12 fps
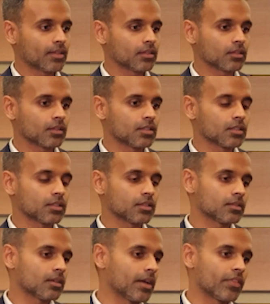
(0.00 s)
And
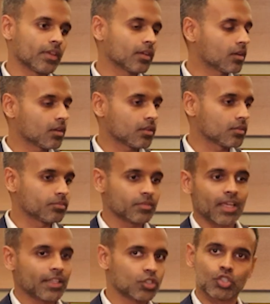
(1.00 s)
I think
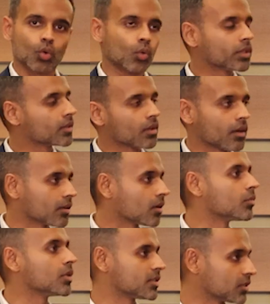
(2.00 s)
that's shown in our
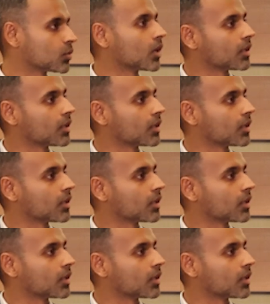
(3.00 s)
numbers as